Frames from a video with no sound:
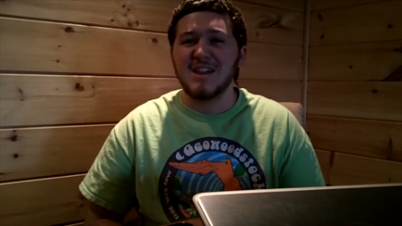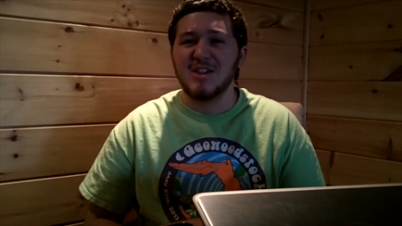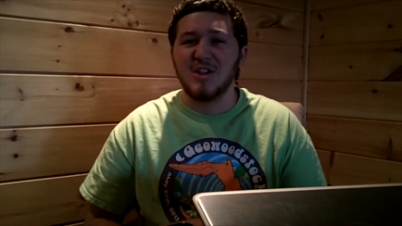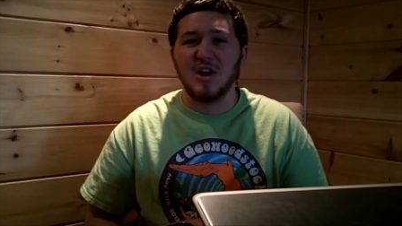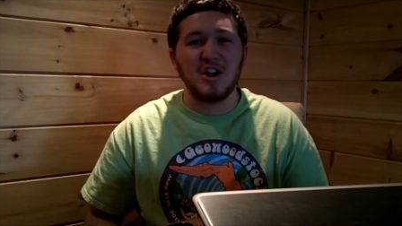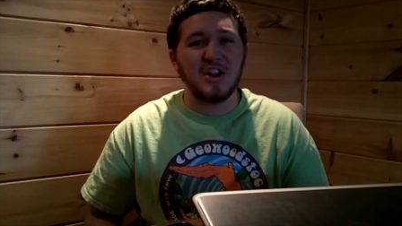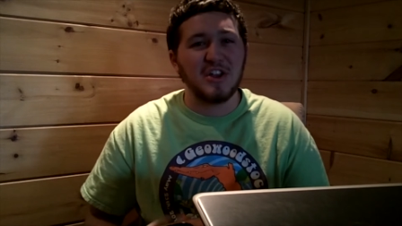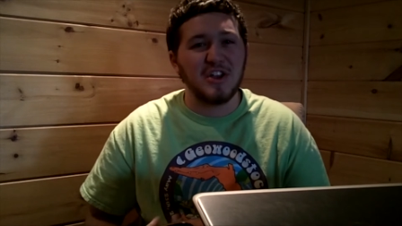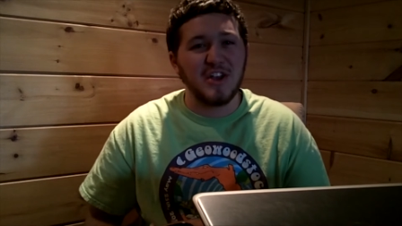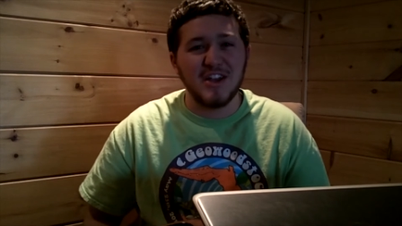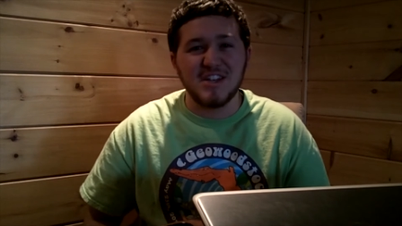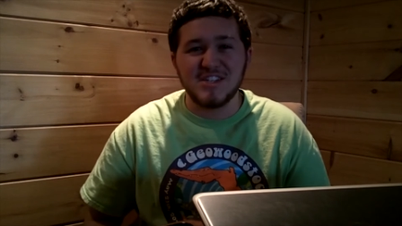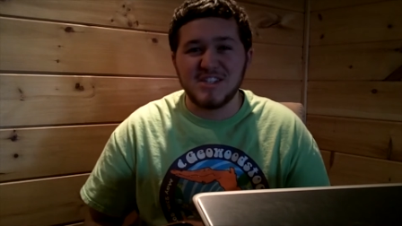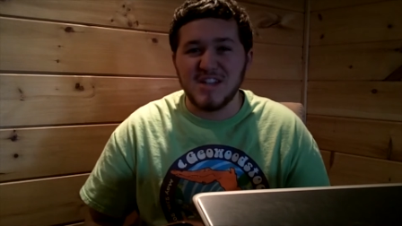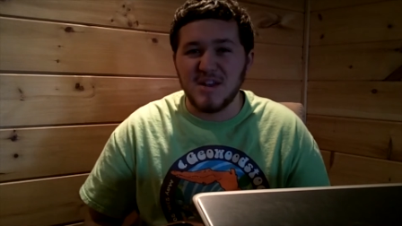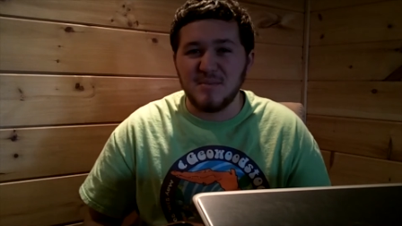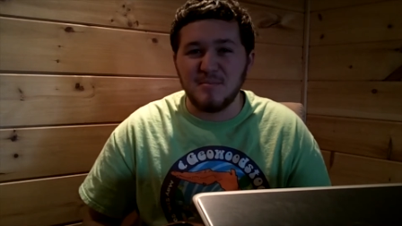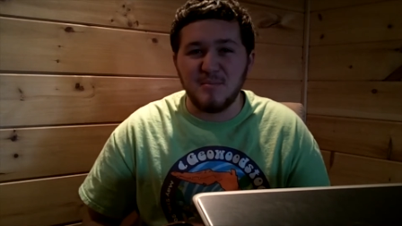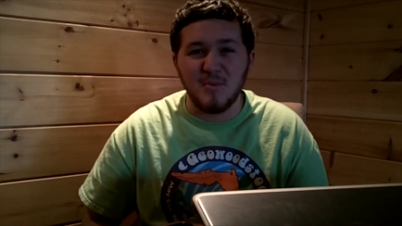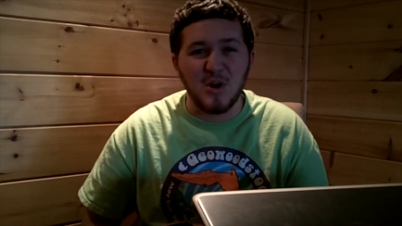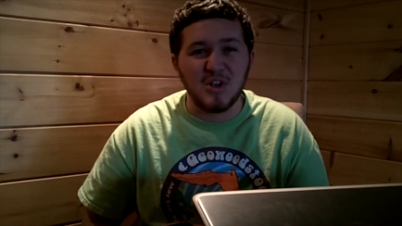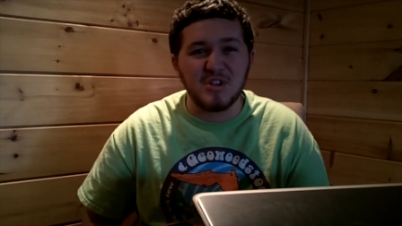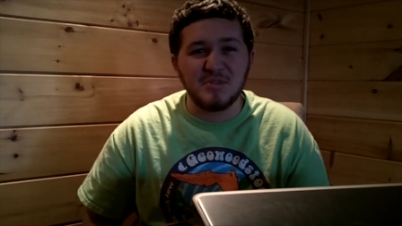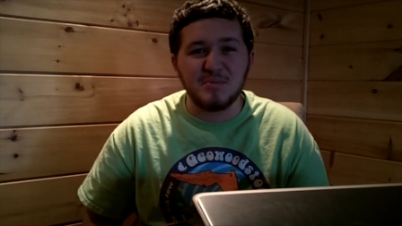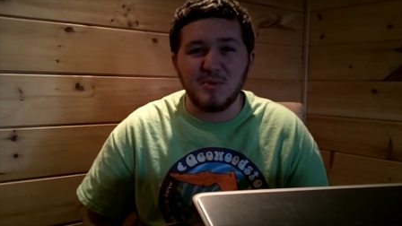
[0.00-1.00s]
A lot of you guys
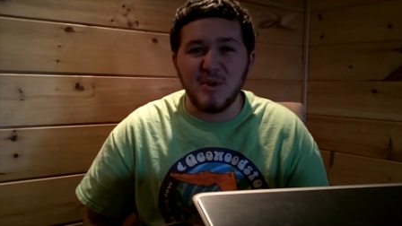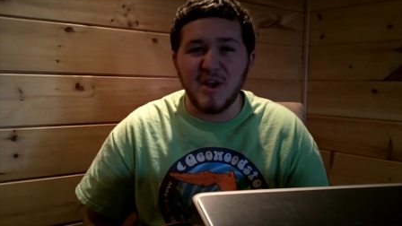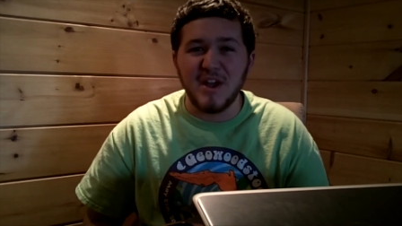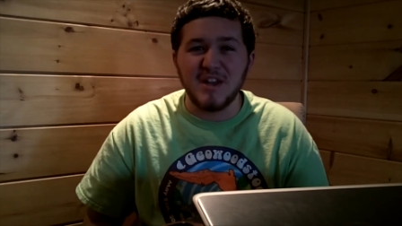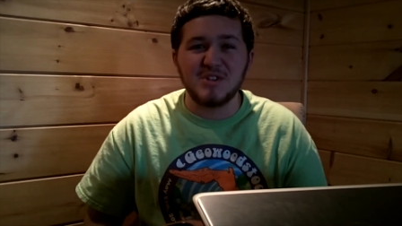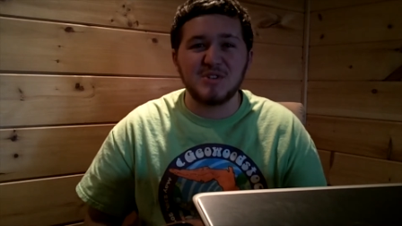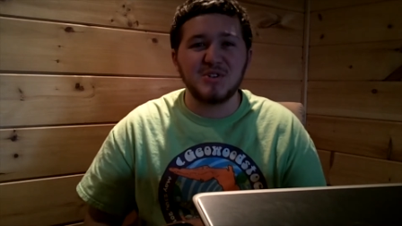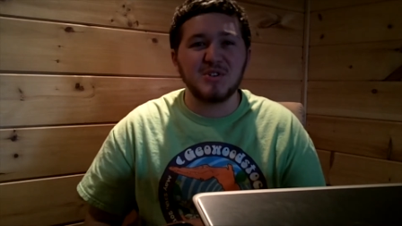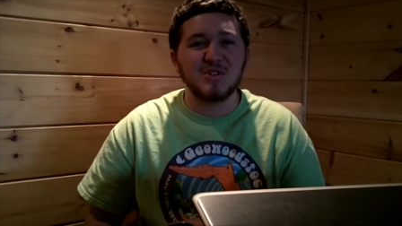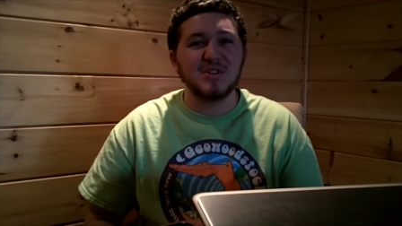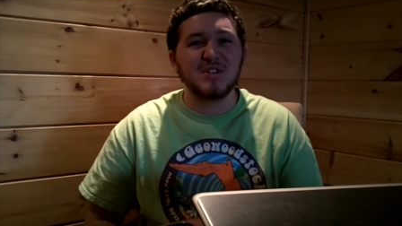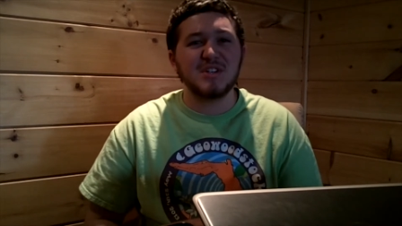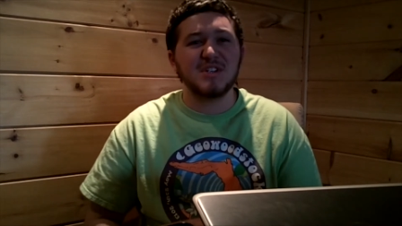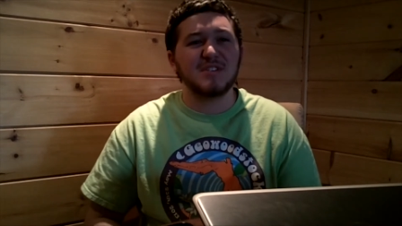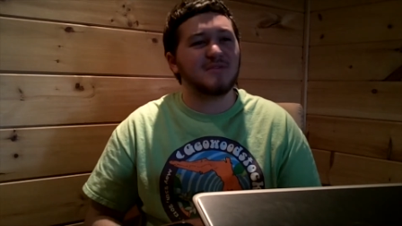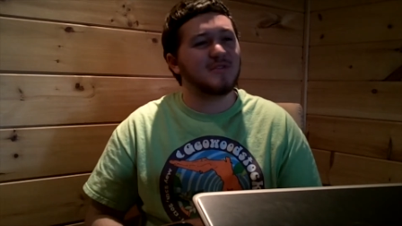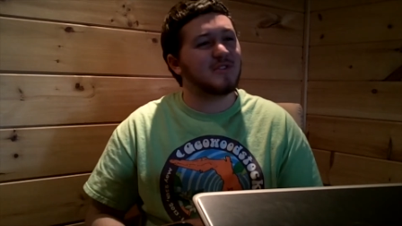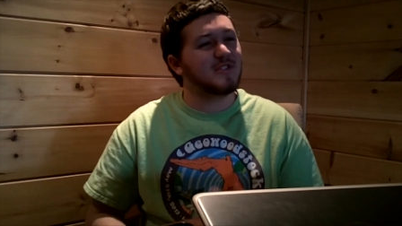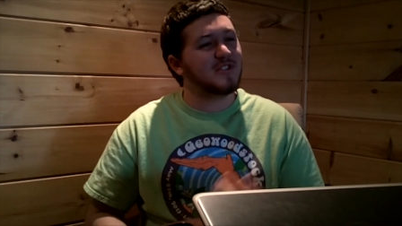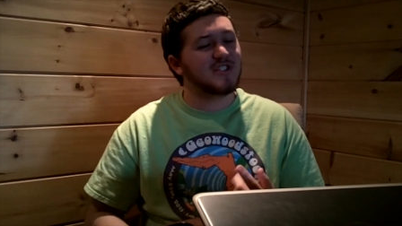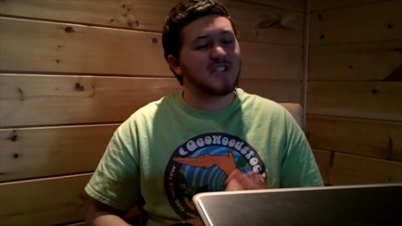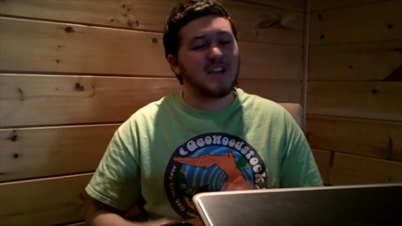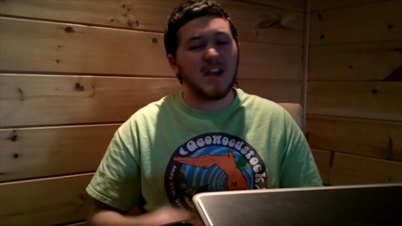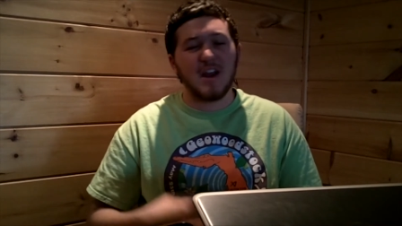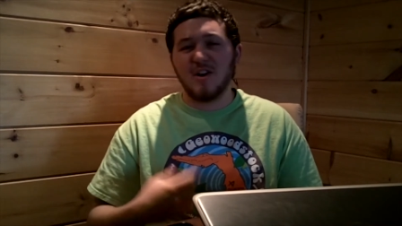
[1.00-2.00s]
had multiple entries
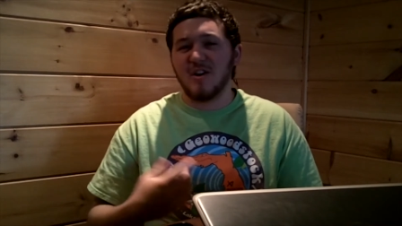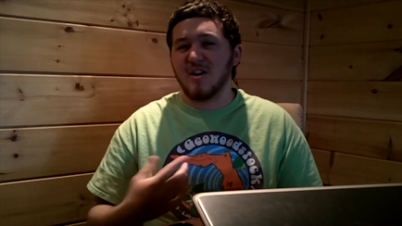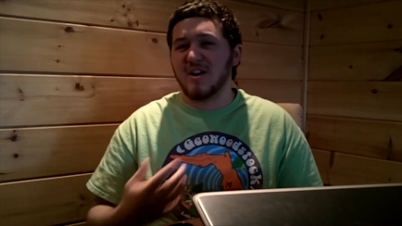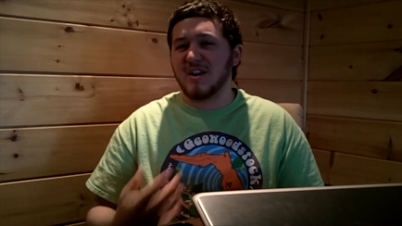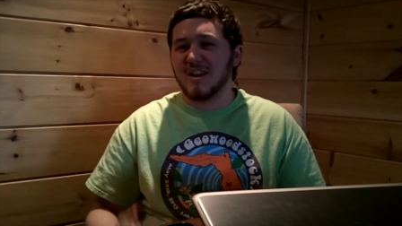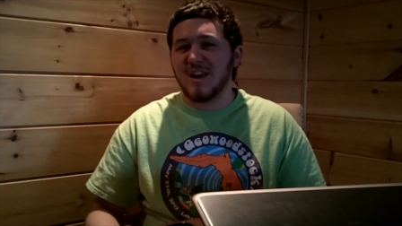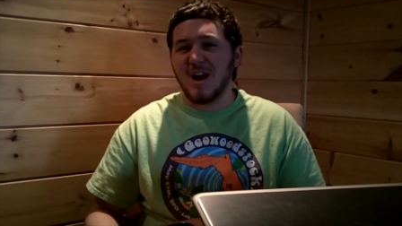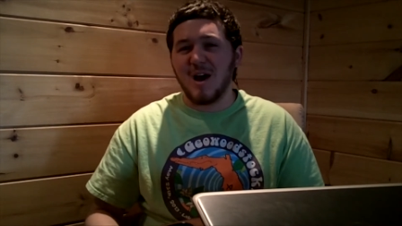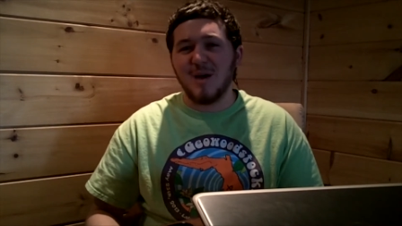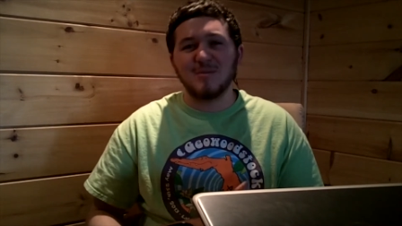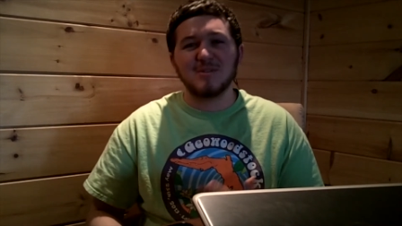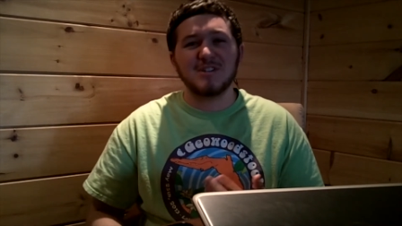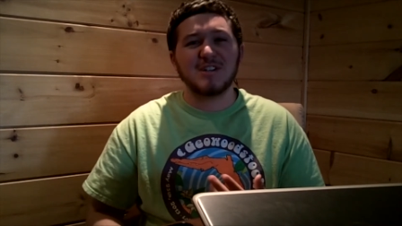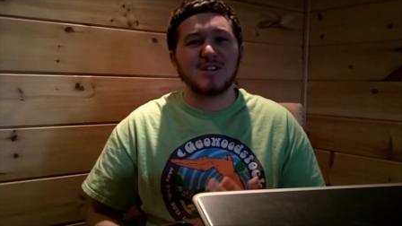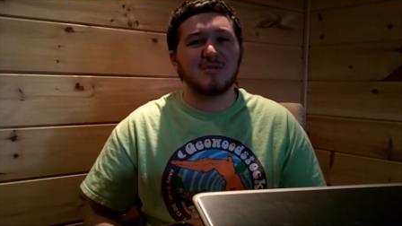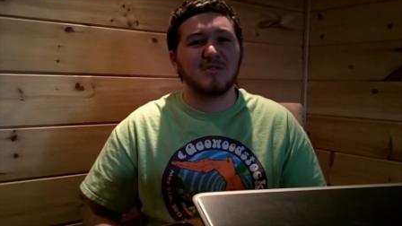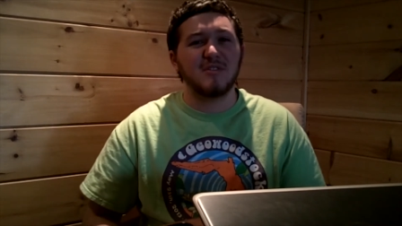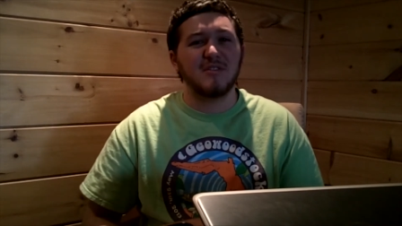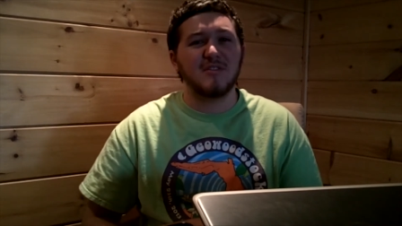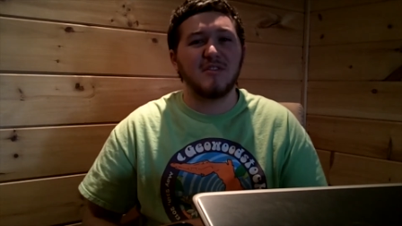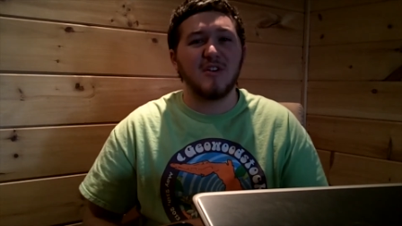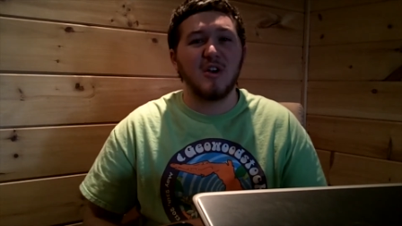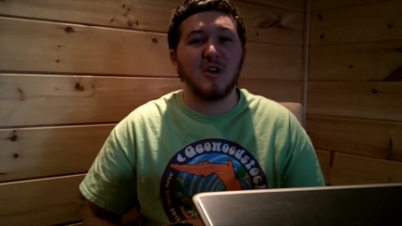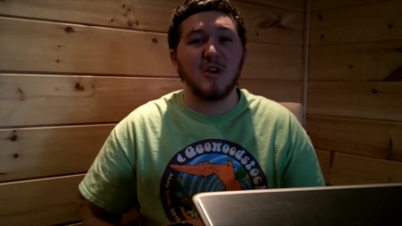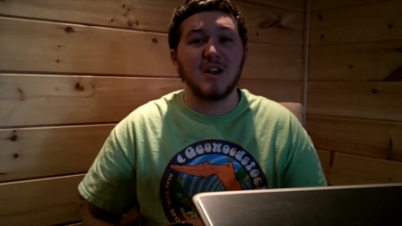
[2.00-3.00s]
for sharing, commenting,
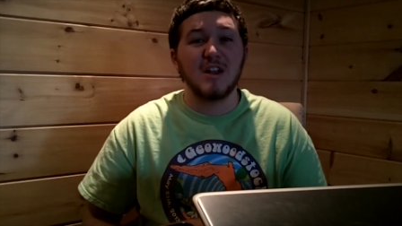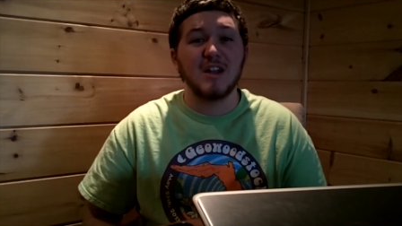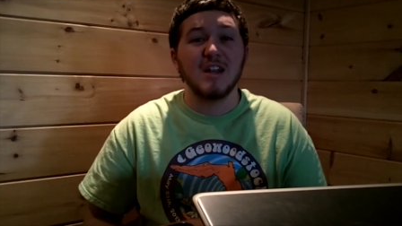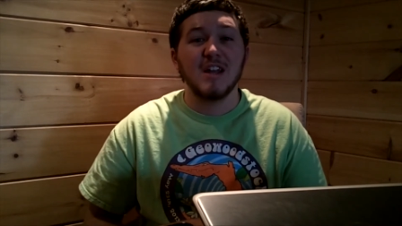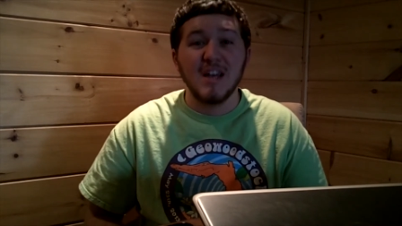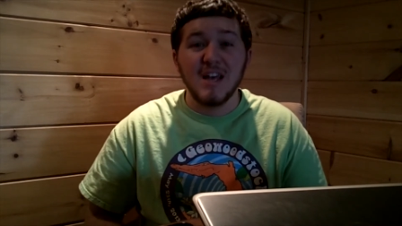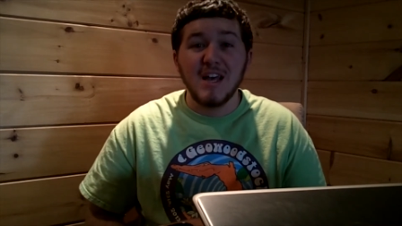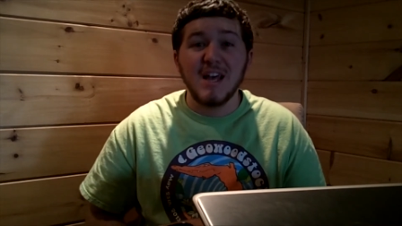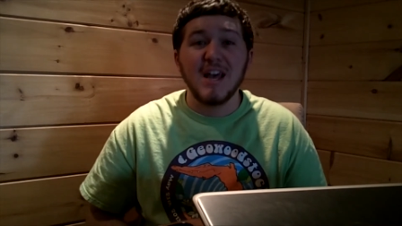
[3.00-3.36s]
referring,